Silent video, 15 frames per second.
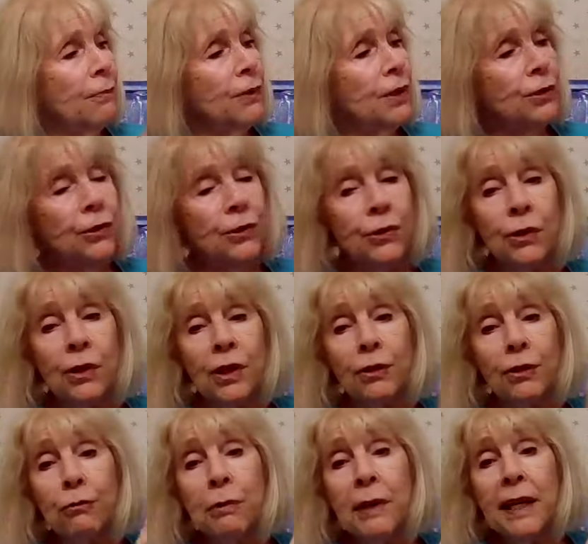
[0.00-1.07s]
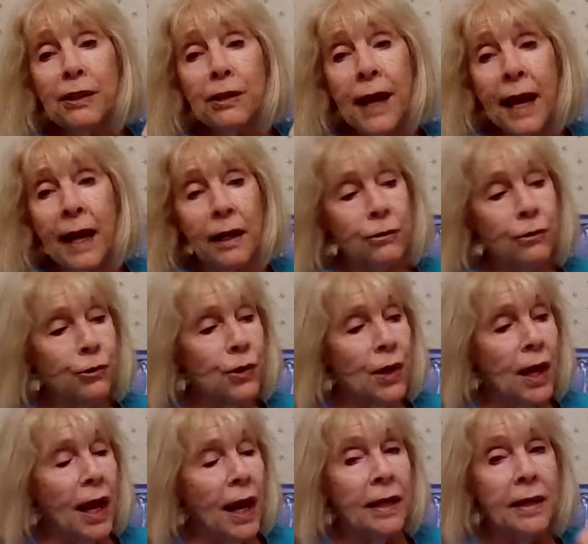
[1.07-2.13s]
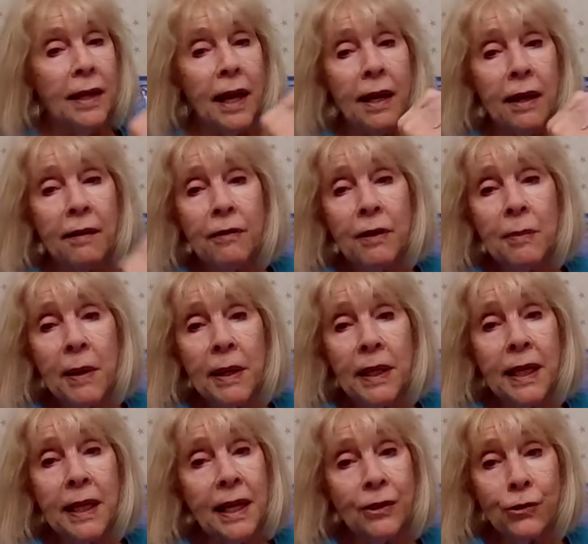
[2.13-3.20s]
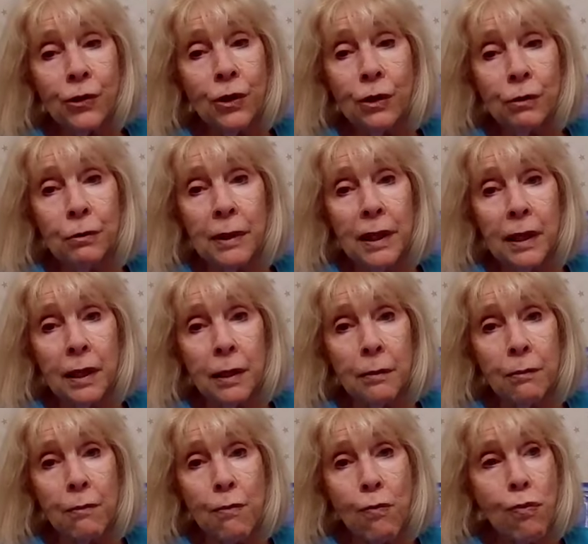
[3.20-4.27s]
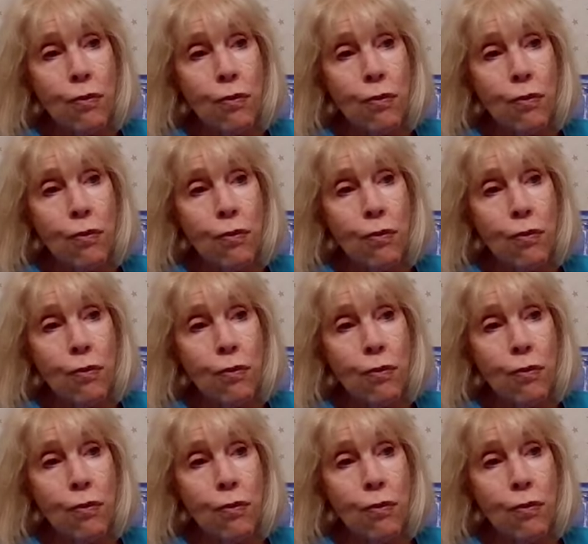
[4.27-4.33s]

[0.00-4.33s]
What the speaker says: This is your career house, and everybody has a career.